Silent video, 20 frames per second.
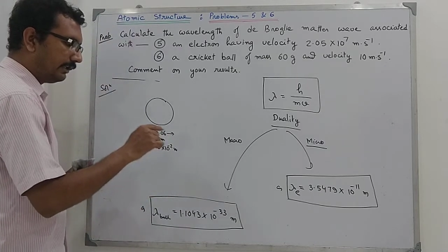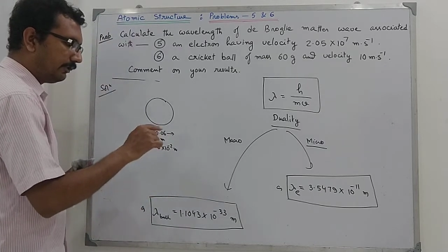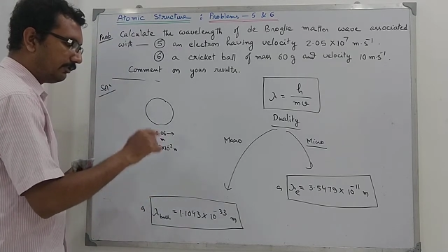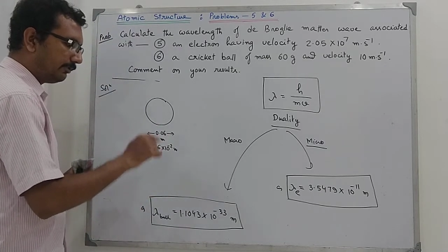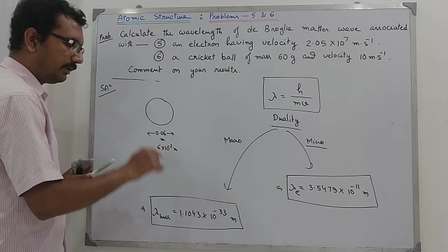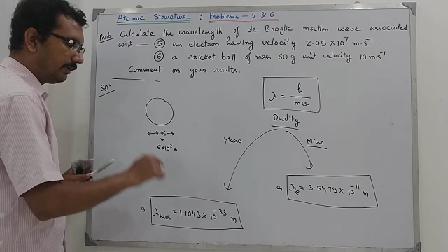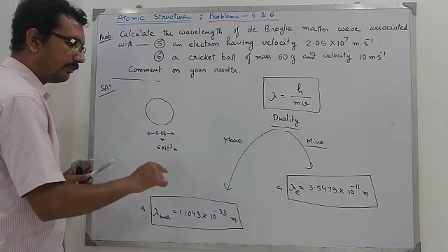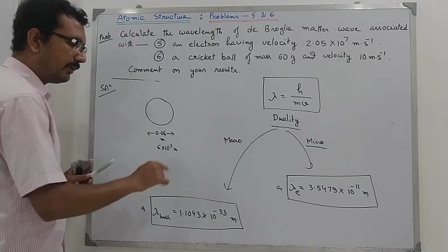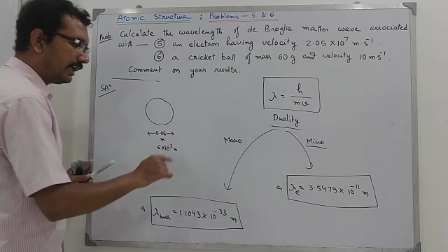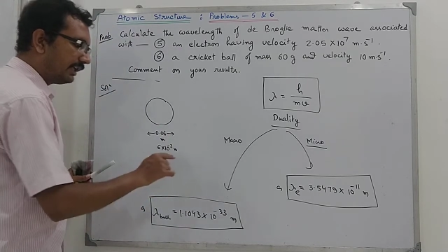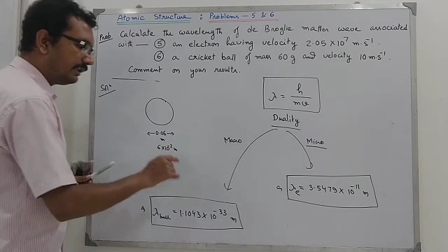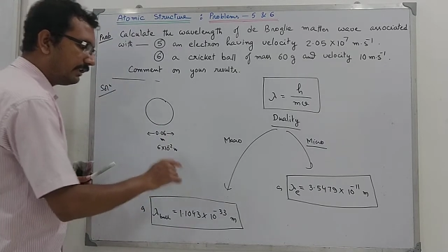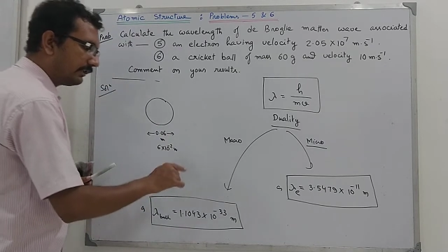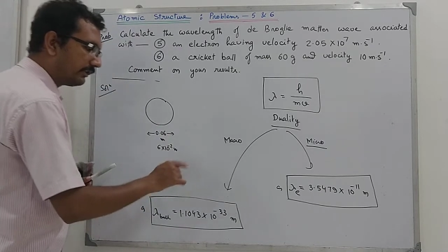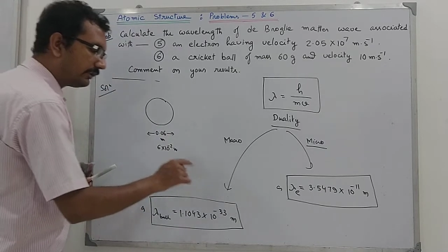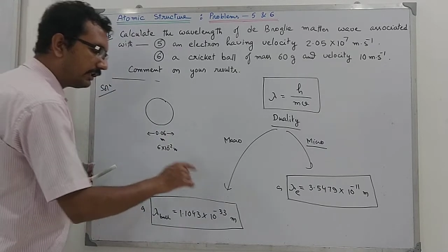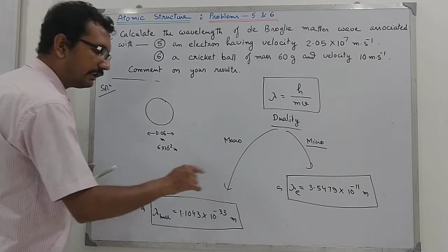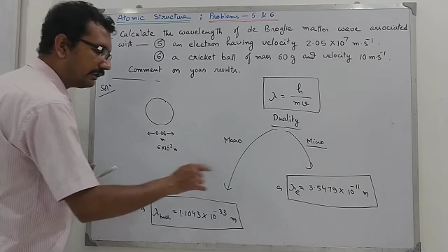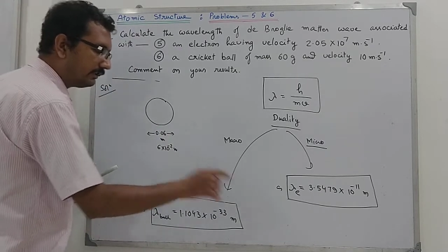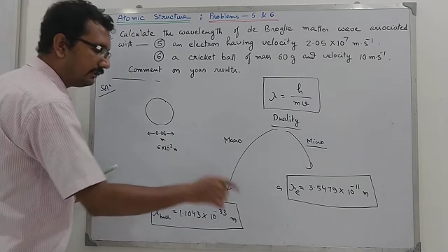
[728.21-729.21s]
10 to the power
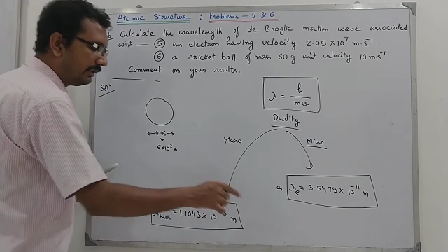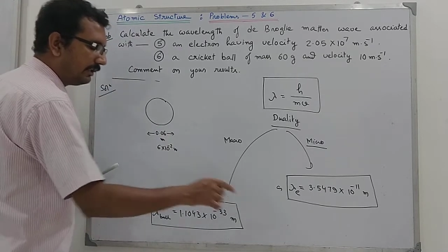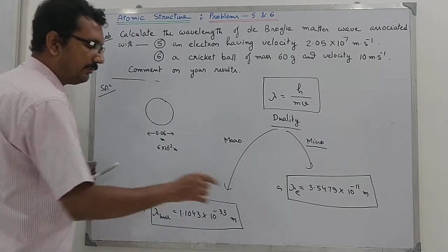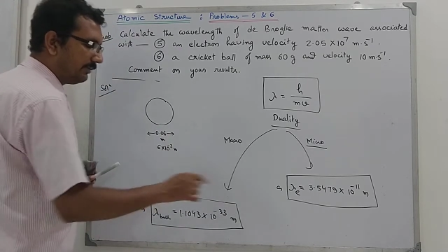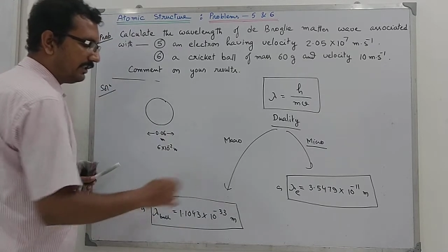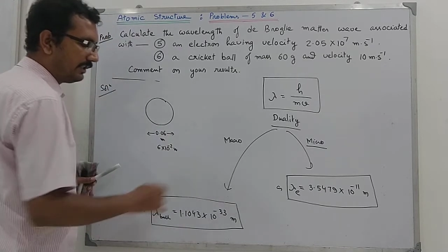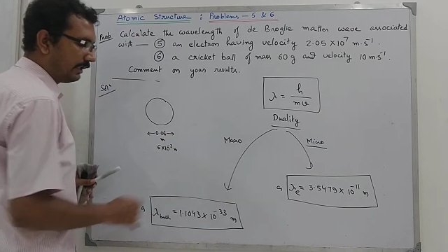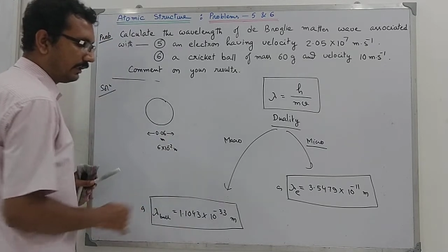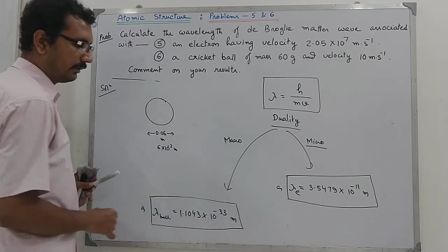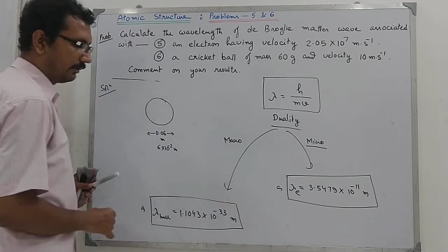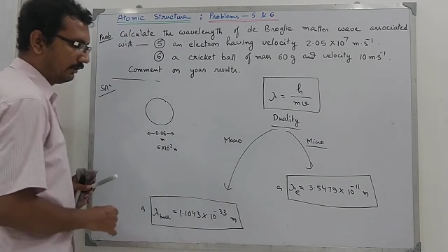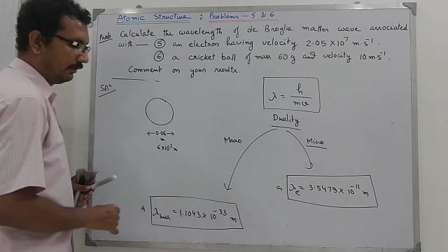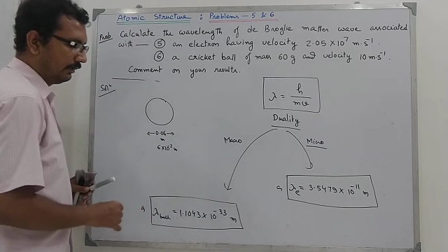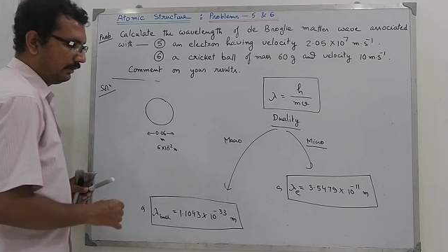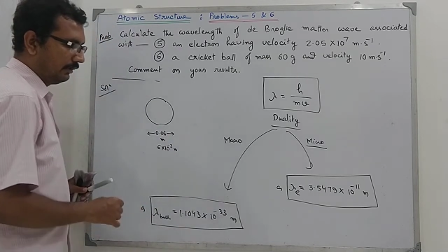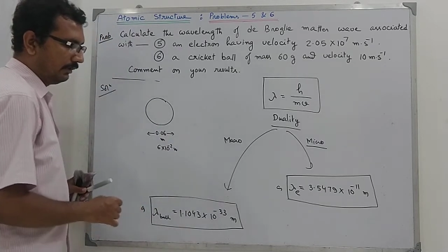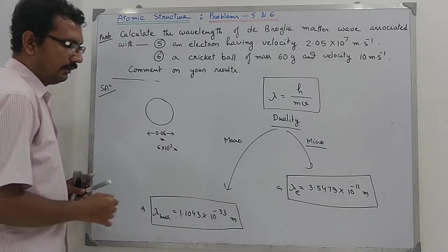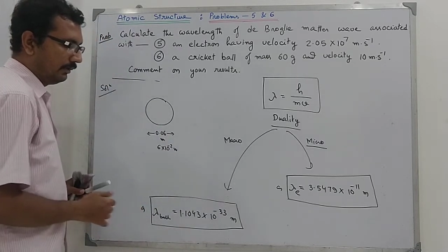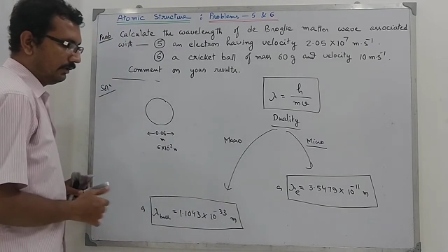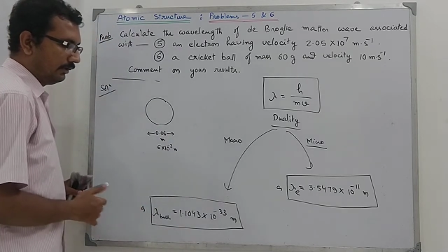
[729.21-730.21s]
minus 33
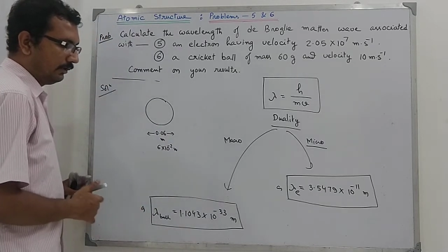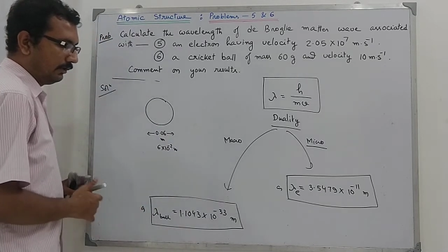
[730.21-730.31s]
meter.